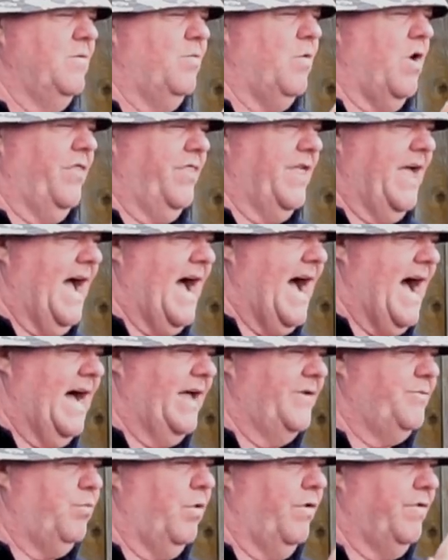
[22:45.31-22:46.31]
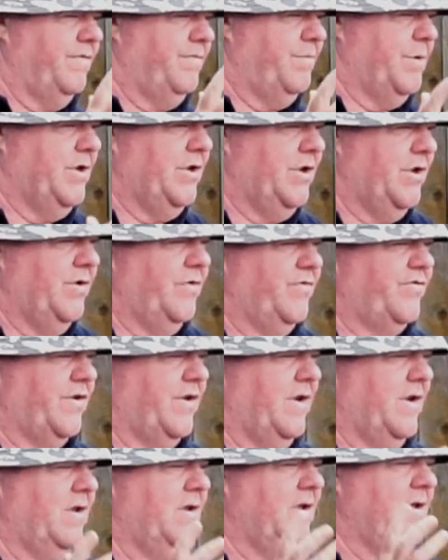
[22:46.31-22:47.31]
what they had, what they've been
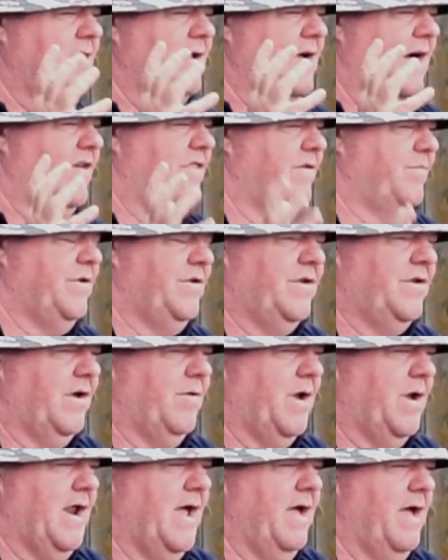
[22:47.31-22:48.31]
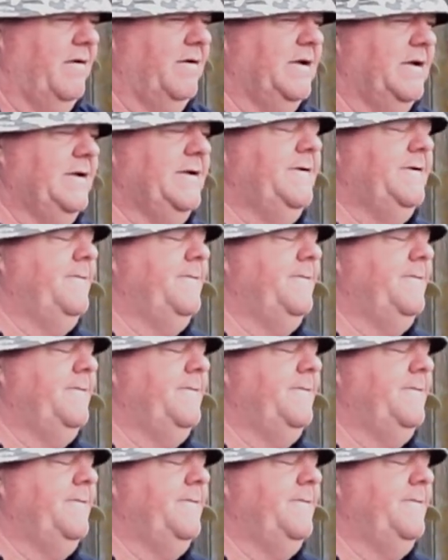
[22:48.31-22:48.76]
using, how they've been doing it.